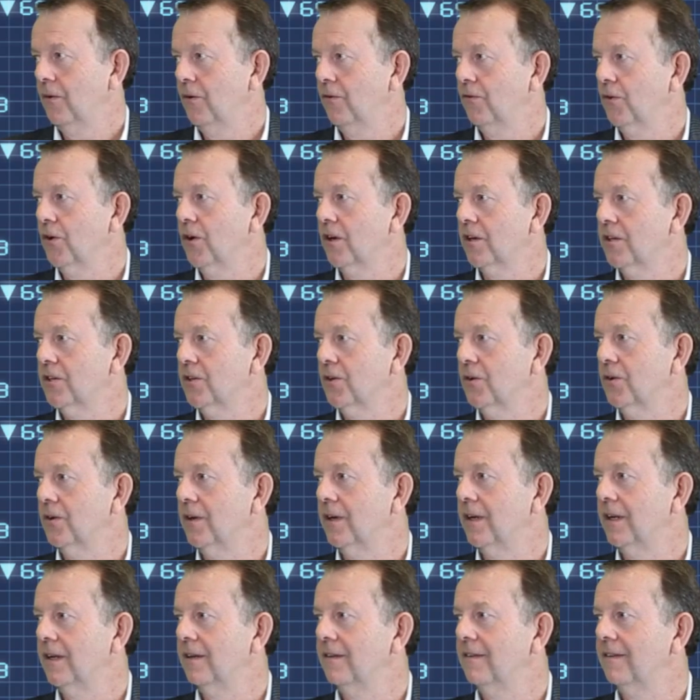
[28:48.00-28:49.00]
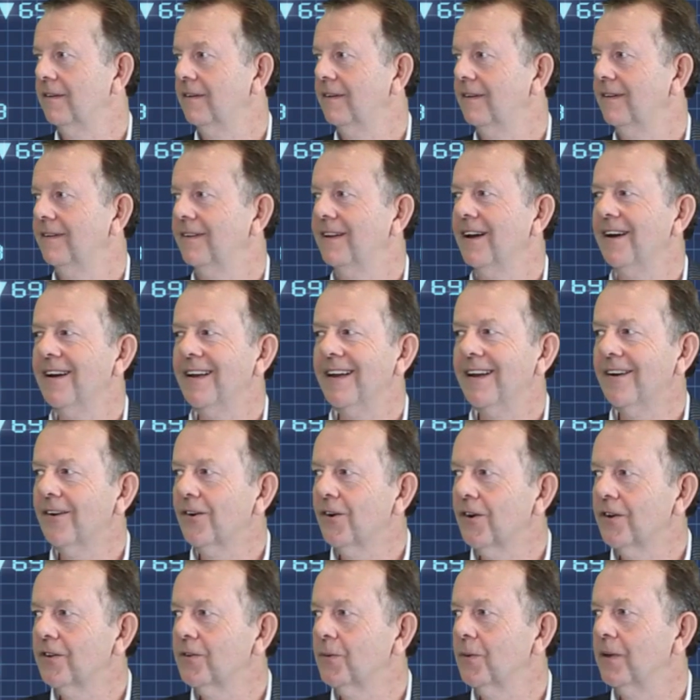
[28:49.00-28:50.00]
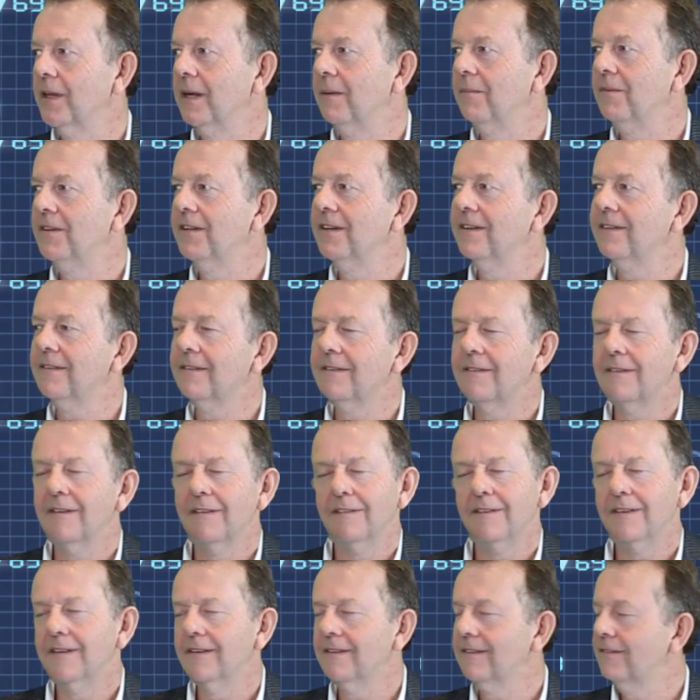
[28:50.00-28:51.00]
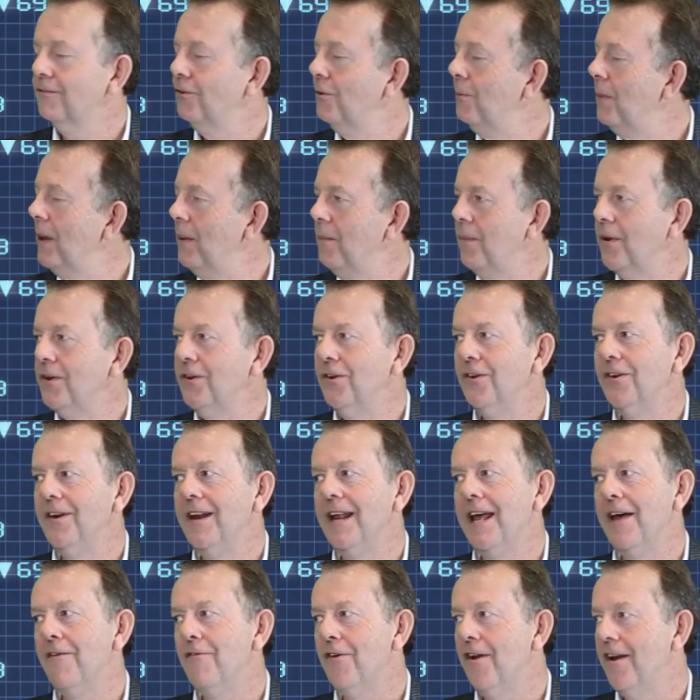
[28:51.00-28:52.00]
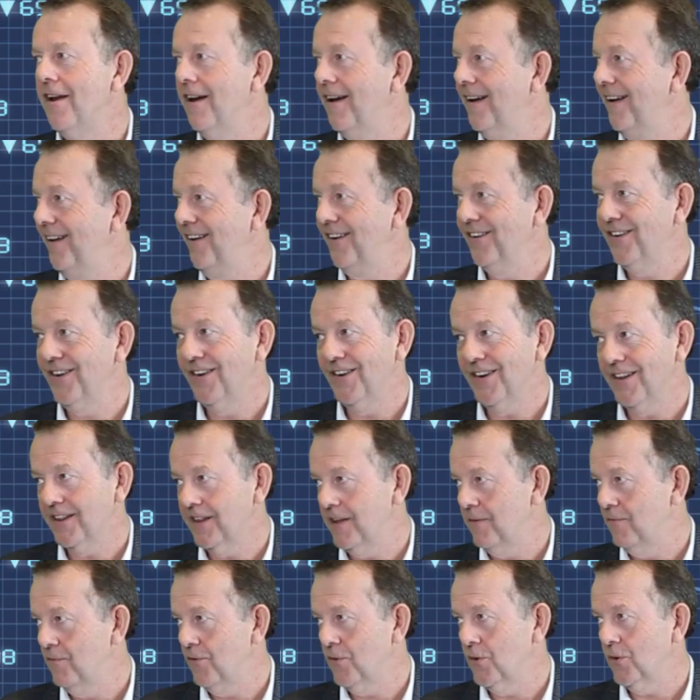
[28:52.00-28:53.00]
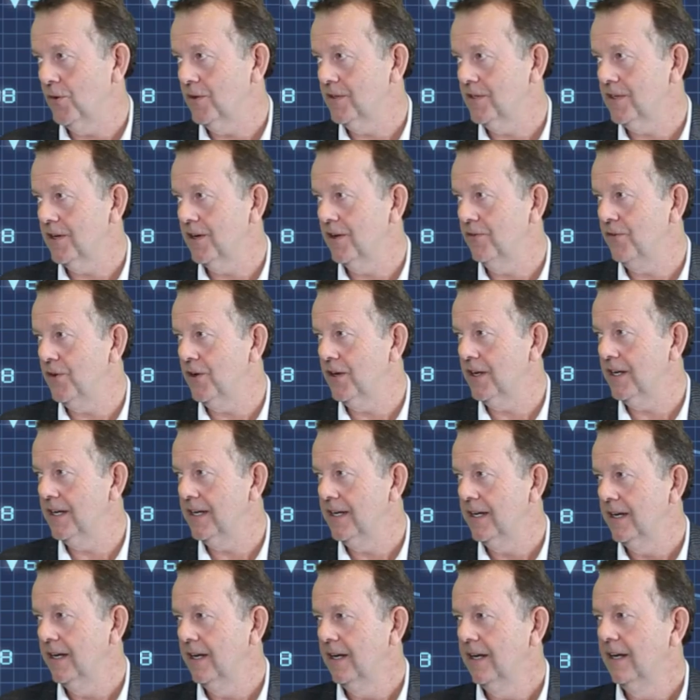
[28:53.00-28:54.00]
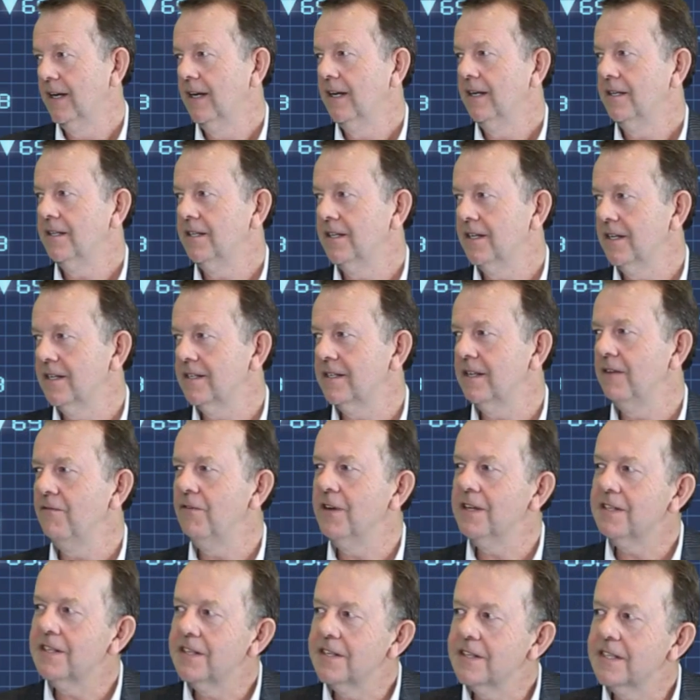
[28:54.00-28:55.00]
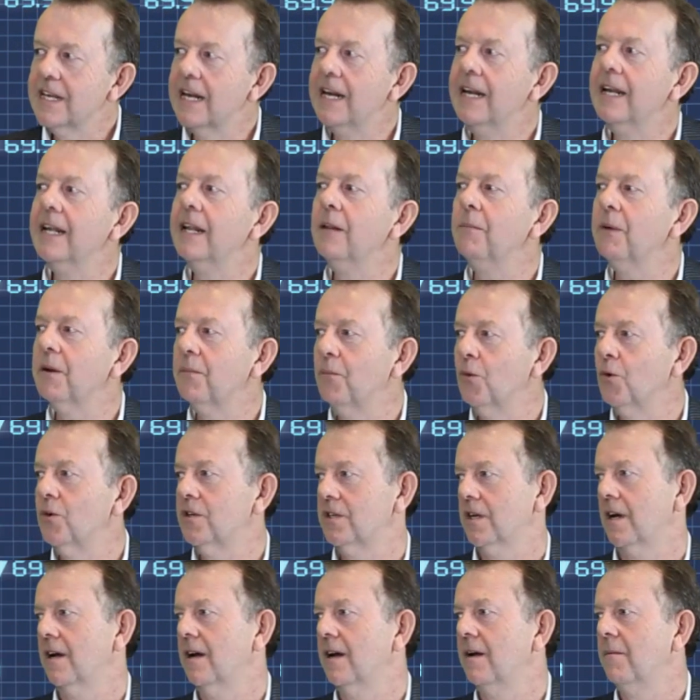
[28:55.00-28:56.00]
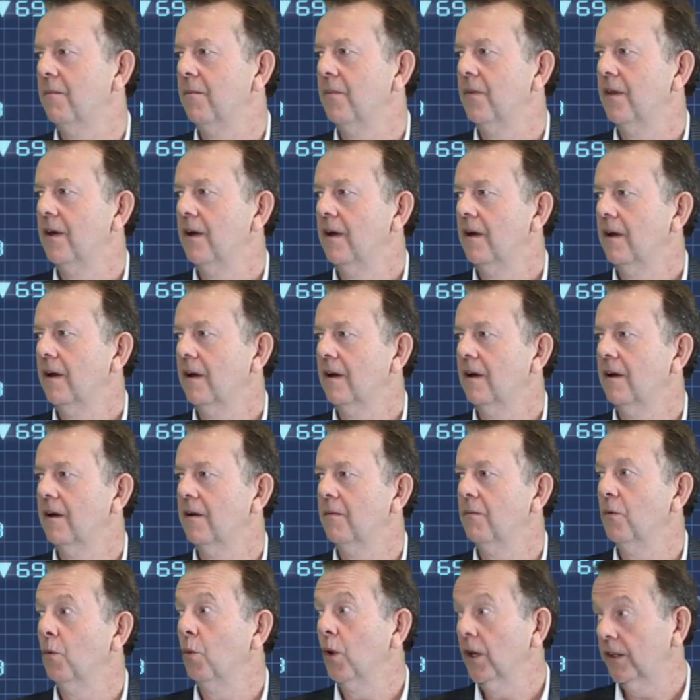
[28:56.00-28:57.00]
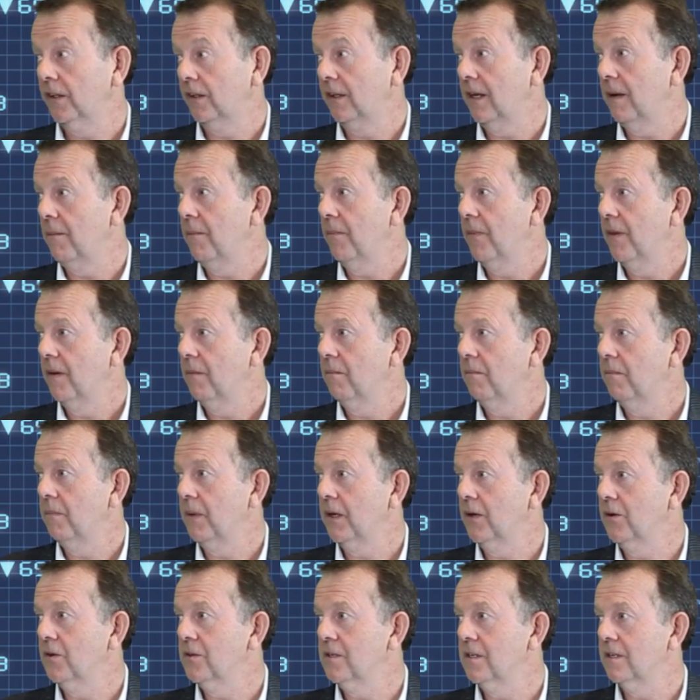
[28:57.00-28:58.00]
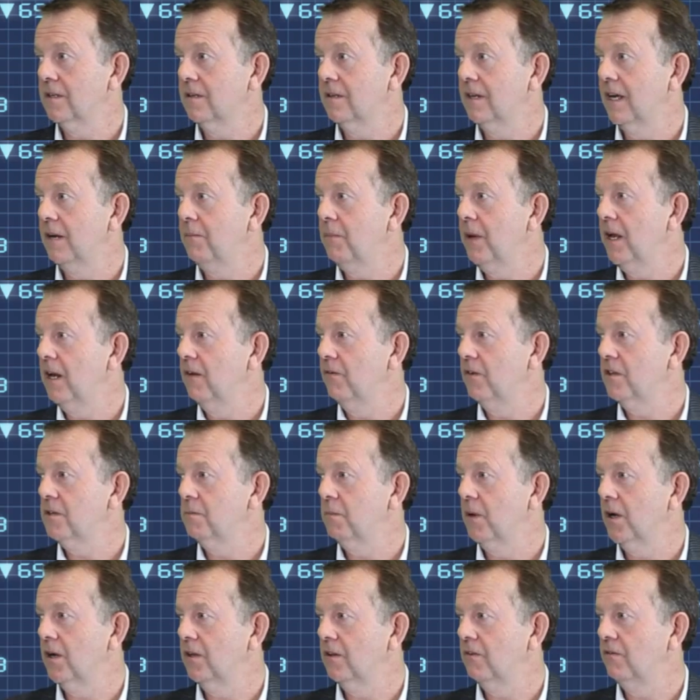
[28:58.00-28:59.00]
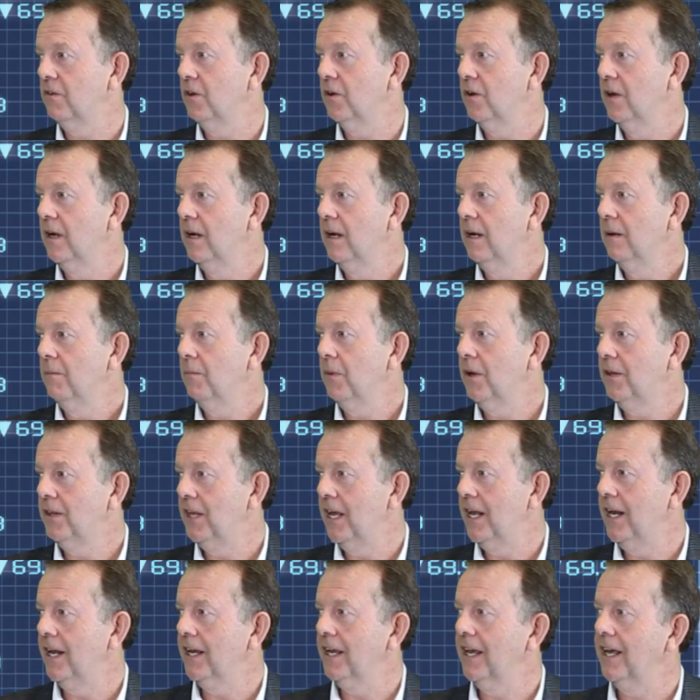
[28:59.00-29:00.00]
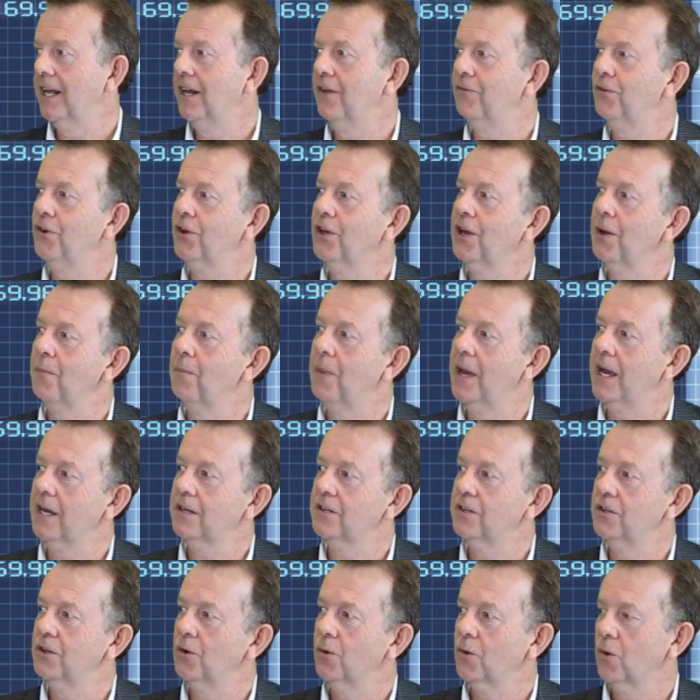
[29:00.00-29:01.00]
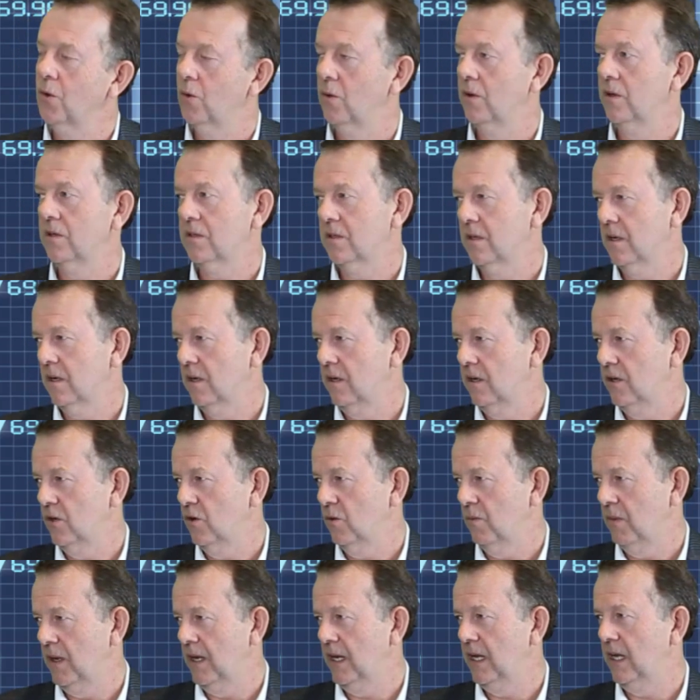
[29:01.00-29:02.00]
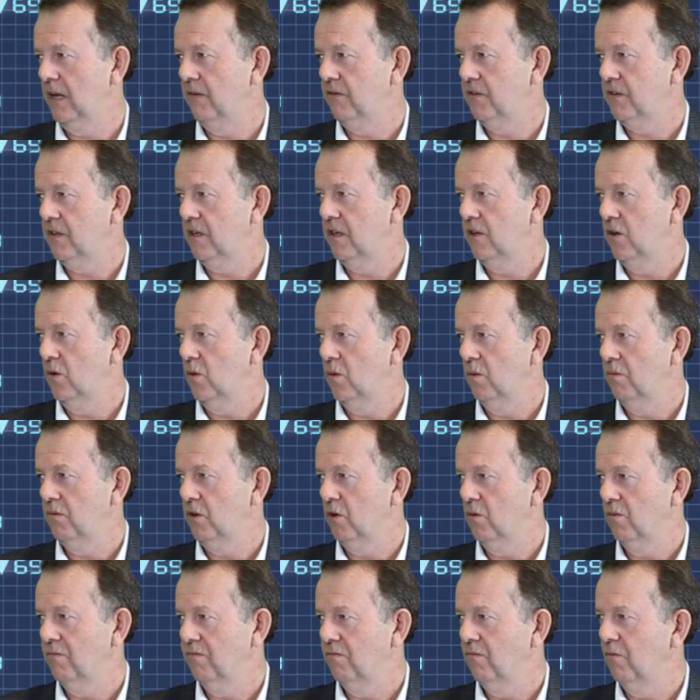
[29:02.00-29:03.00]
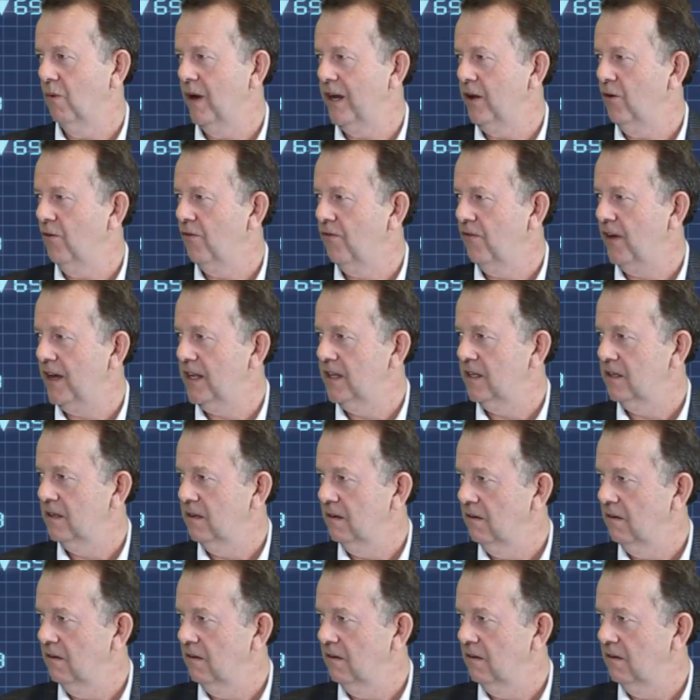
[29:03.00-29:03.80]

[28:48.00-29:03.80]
who've got children is, don't get cross with them. Just remember, you never know how long you got them for. So if you can just invest just a little bit more time with them, because it benefits both of you. But then again, if you come back to your cornerstone and your beliefs and your where your faith